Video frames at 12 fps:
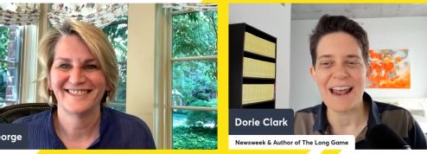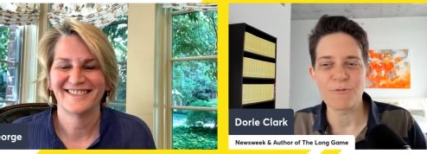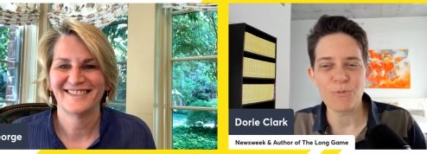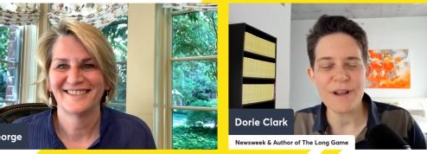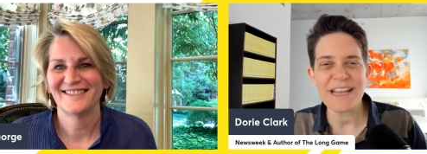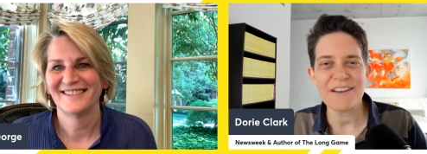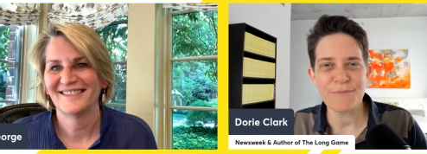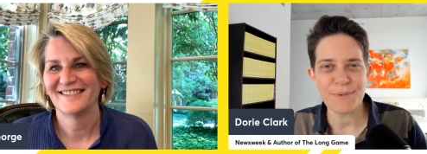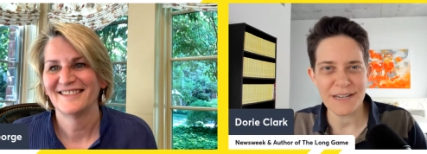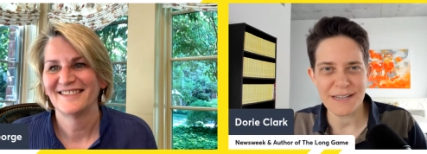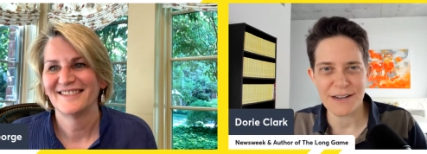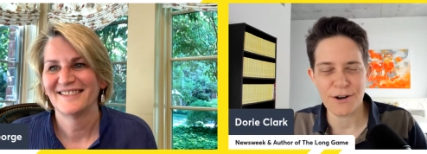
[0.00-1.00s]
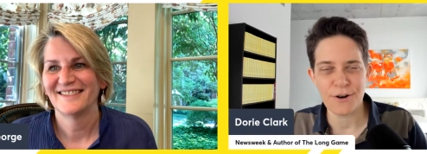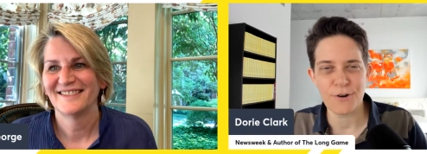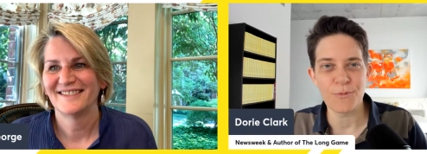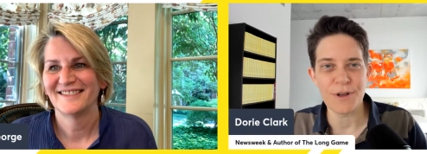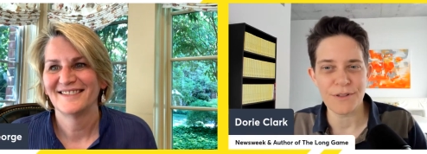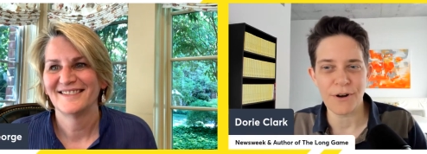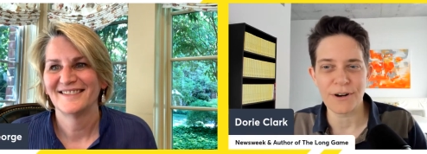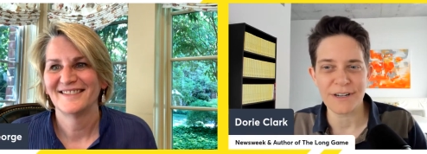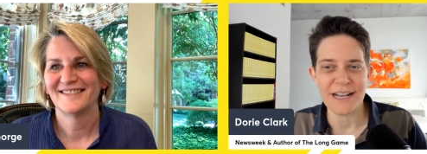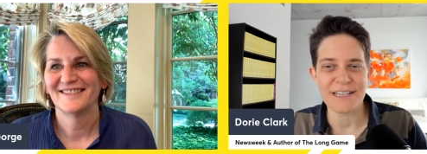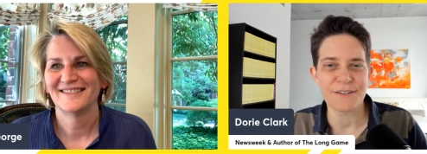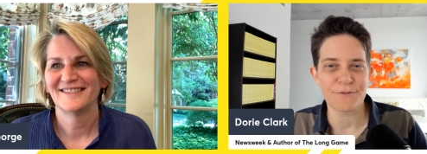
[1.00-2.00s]
Speaker 1: And we have been here with our
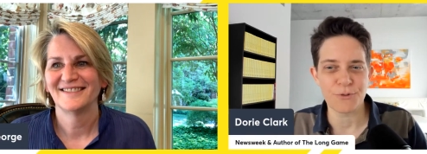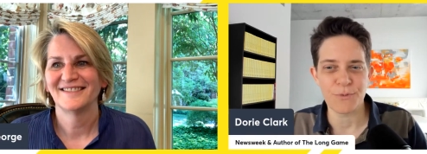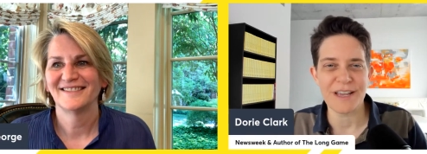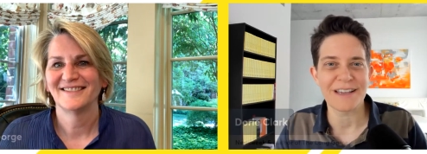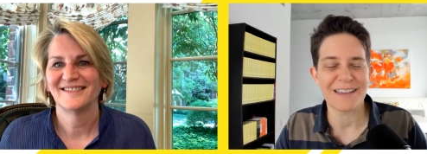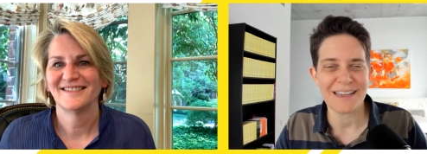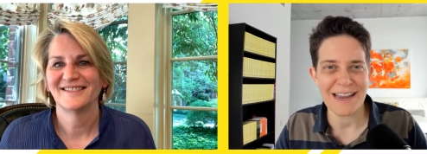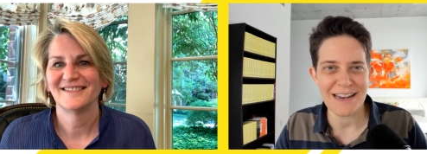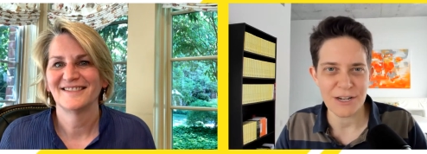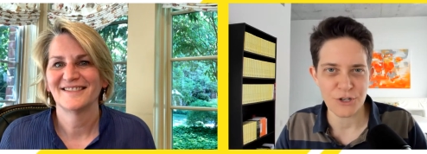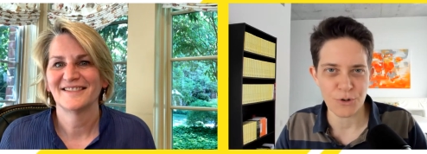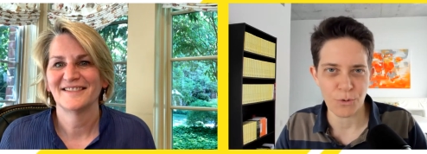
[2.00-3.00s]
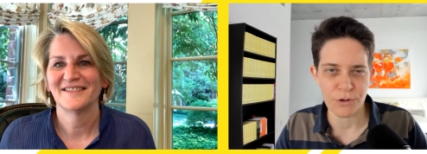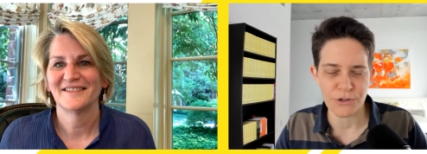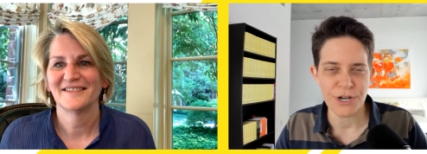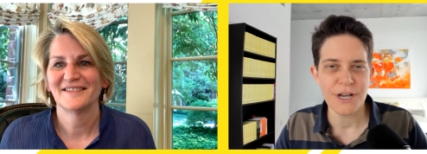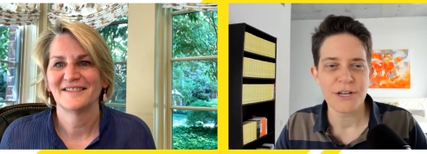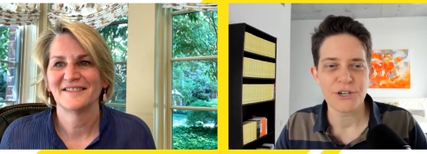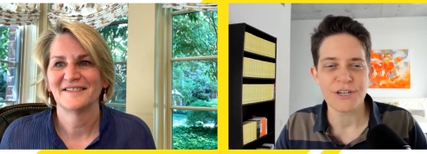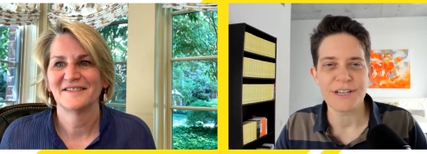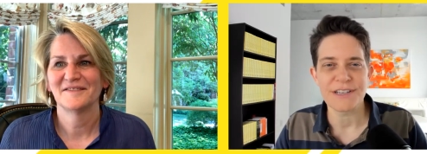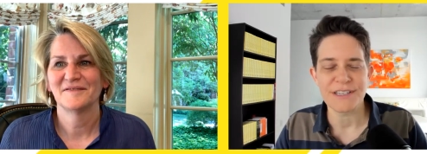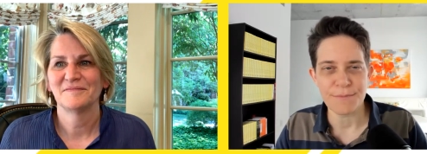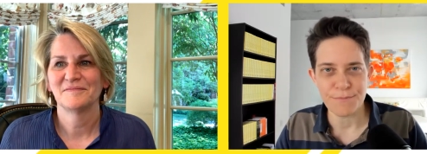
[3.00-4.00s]
guest for the week, Katy George. She
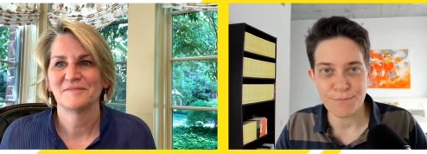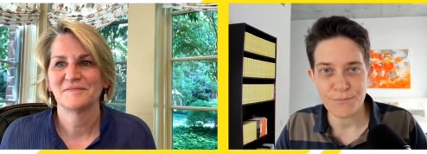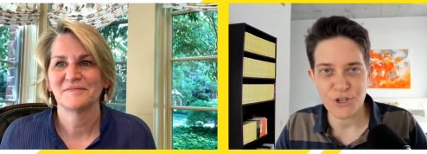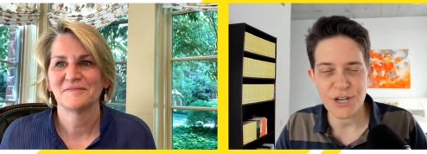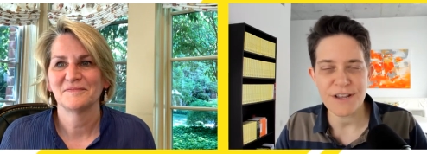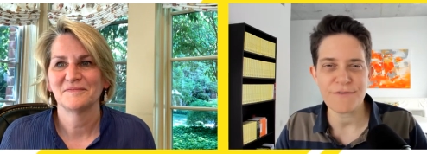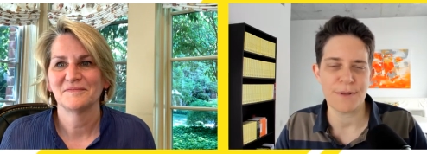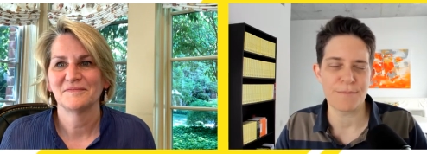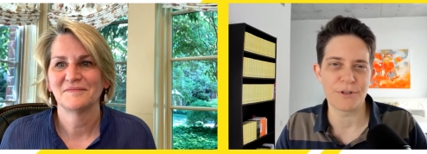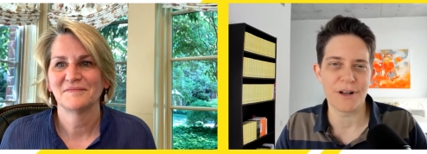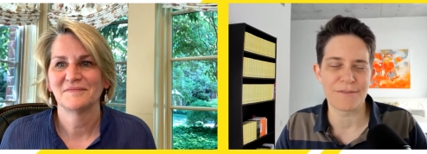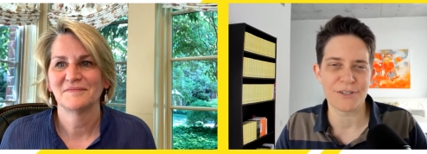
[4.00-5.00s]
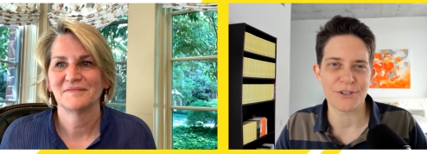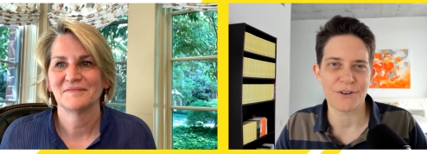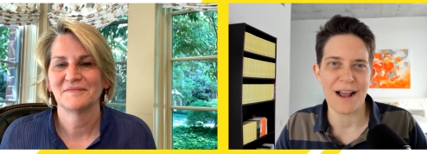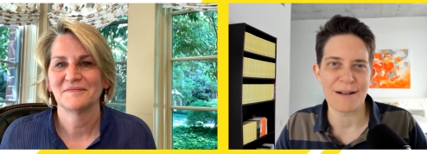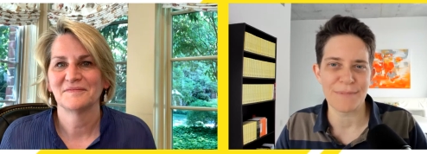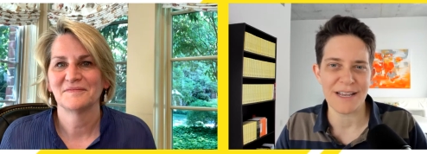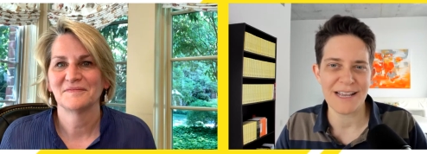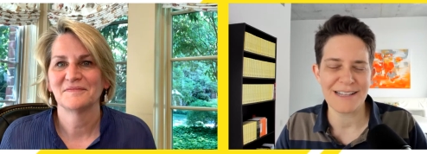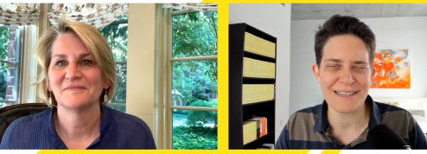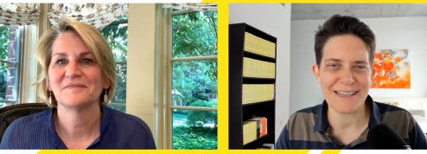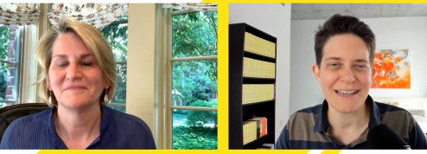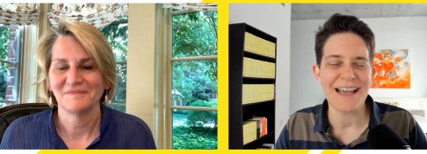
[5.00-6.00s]
is the Chief People Officer at
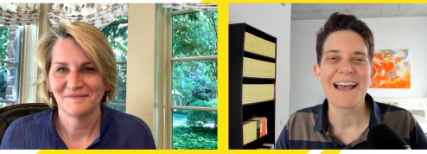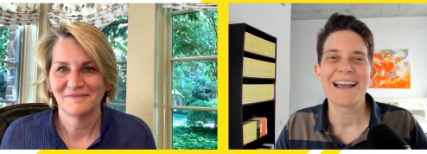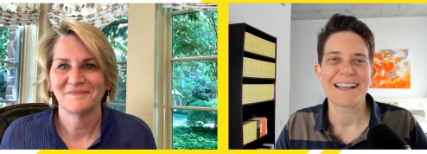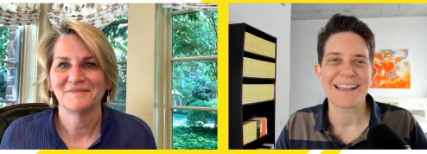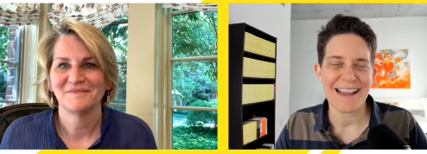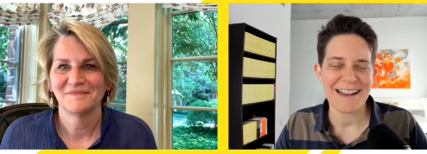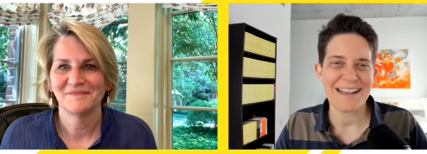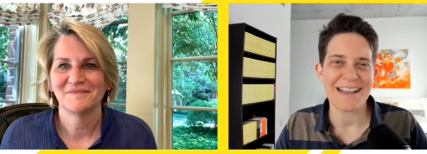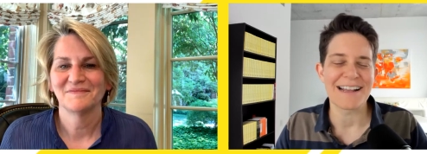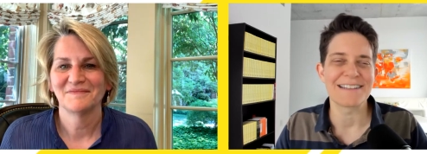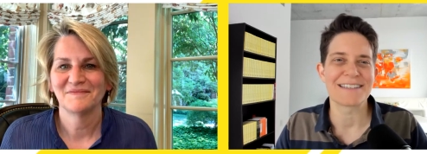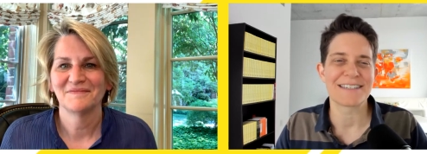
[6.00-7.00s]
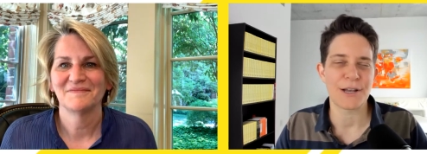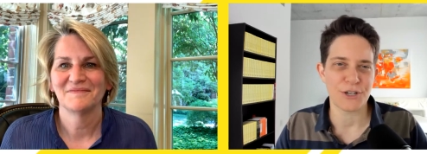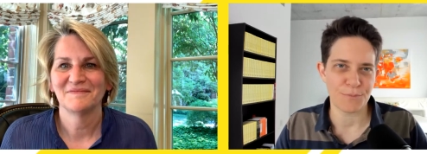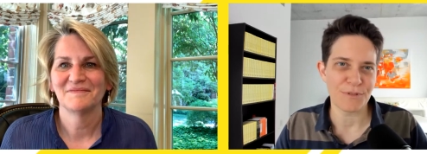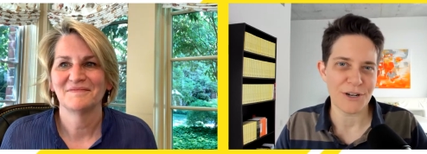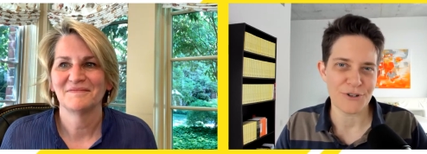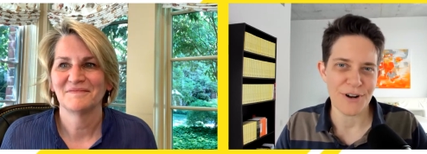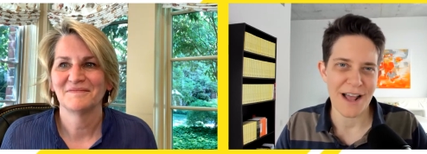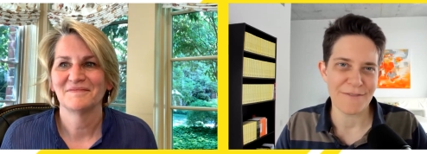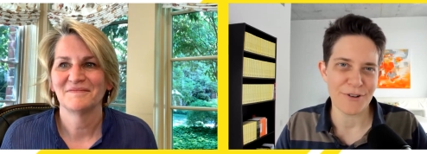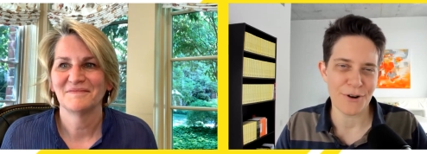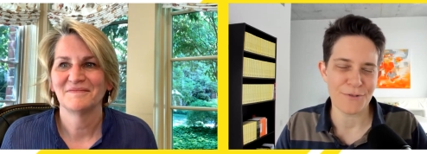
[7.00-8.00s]
McKinsey. Katy, it's such a pleasure to
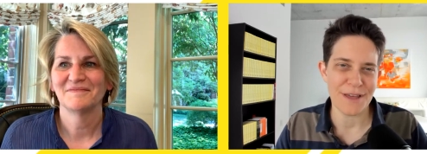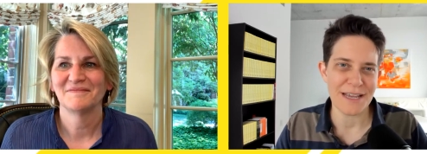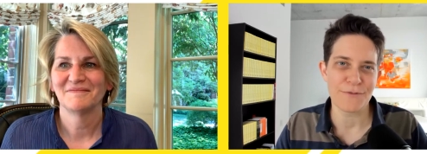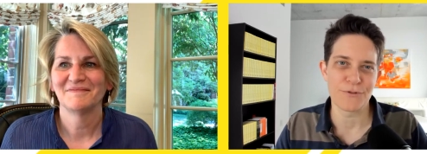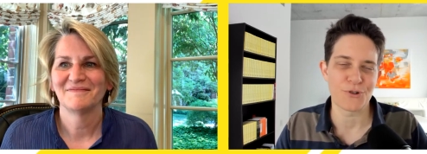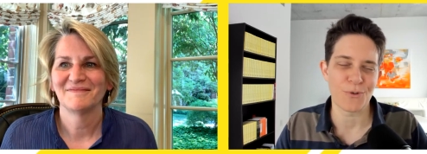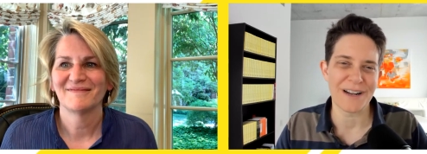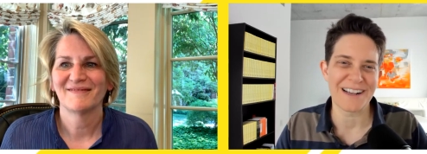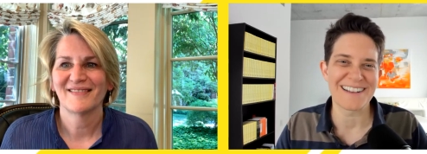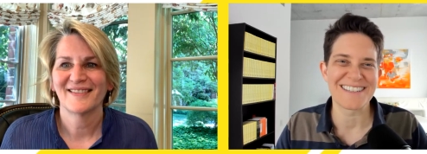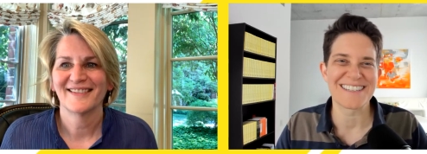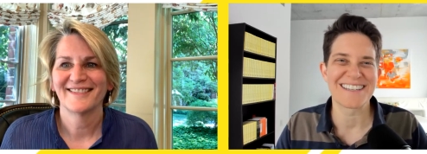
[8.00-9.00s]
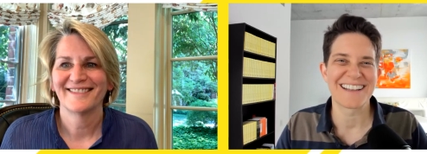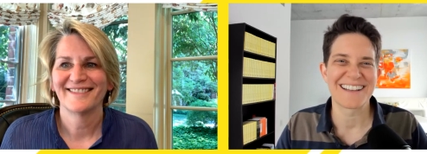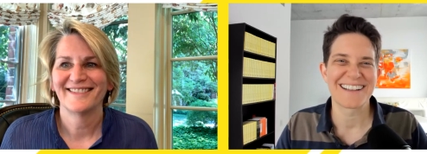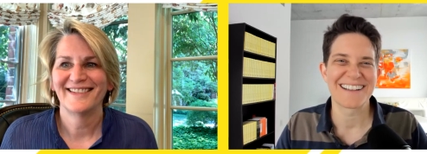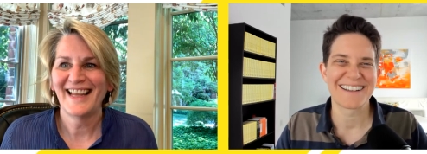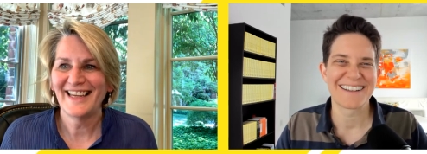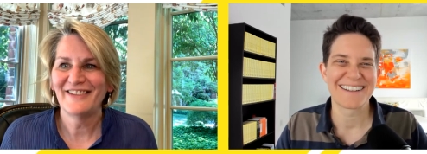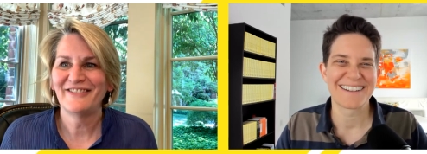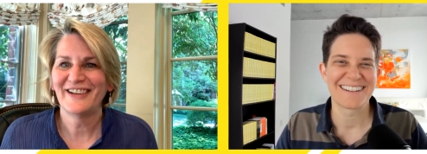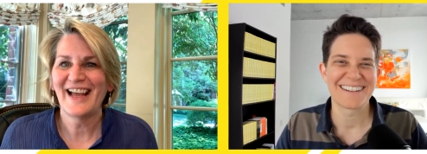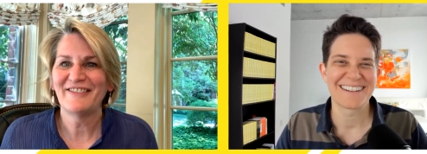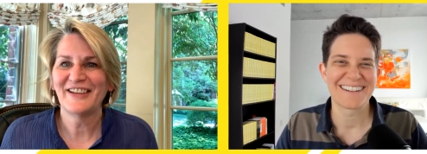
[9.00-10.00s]
have you here. Thank you for joining us.
Speaker 2: Thank you for
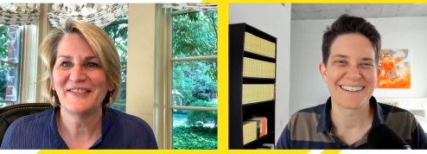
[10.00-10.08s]
having